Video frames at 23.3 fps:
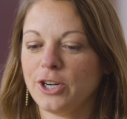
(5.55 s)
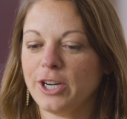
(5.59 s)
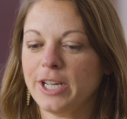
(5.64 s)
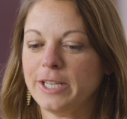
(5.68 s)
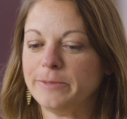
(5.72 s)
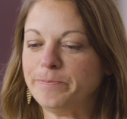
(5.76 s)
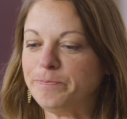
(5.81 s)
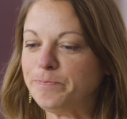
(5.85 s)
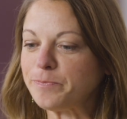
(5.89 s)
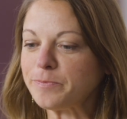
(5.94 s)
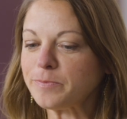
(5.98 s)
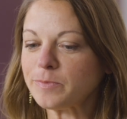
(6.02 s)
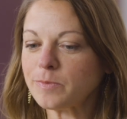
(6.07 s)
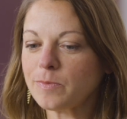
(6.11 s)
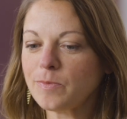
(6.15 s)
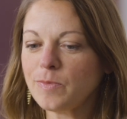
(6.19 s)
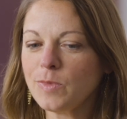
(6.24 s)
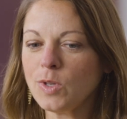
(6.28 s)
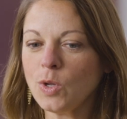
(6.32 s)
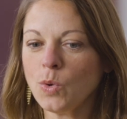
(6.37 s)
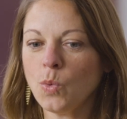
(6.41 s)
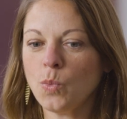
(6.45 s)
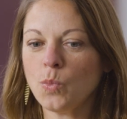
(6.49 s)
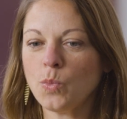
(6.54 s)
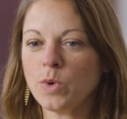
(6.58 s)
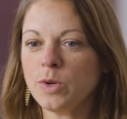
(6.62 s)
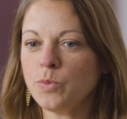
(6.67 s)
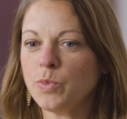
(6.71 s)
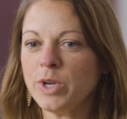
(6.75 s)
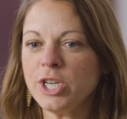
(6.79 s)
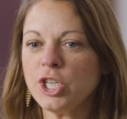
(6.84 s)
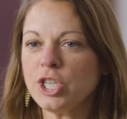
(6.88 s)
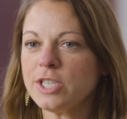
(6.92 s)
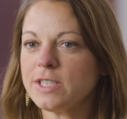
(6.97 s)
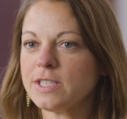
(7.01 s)
And
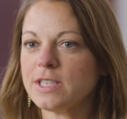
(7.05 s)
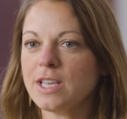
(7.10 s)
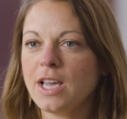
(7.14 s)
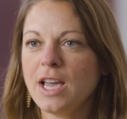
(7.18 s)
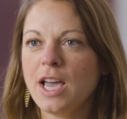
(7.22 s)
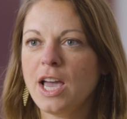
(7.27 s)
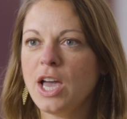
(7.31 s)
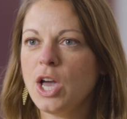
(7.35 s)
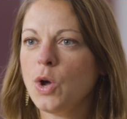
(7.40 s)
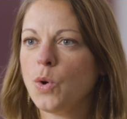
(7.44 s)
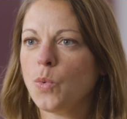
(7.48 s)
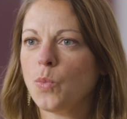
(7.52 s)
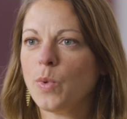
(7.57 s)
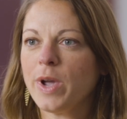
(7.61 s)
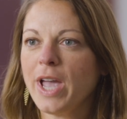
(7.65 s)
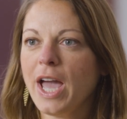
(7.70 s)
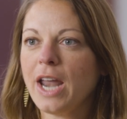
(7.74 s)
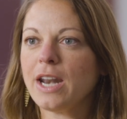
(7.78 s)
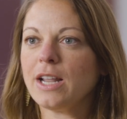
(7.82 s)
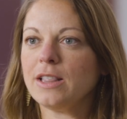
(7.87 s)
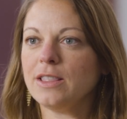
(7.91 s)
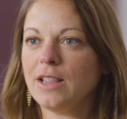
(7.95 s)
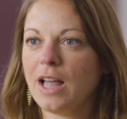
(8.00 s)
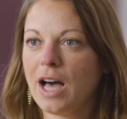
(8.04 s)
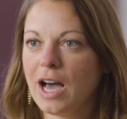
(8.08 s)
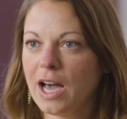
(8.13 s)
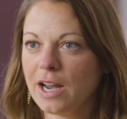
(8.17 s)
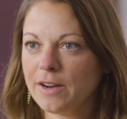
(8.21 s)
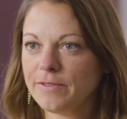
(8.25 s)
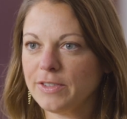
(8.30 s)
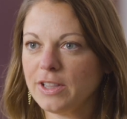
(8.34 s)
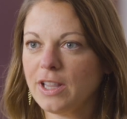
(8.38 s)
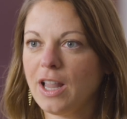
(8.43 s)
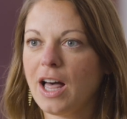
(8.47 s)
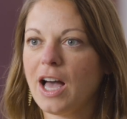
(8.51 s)
we had a lot
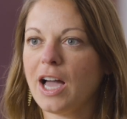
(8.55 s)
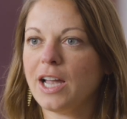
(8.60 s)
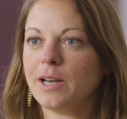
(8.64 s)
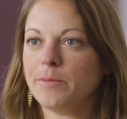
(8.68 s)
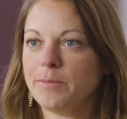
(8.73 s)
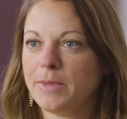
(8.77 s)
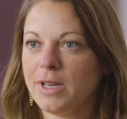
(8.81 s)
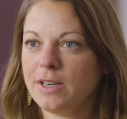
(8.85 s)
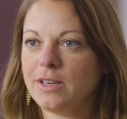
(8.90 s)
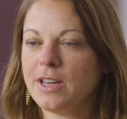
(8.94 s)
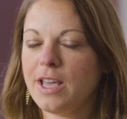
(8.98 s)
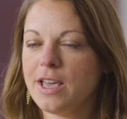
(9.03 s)
of alignment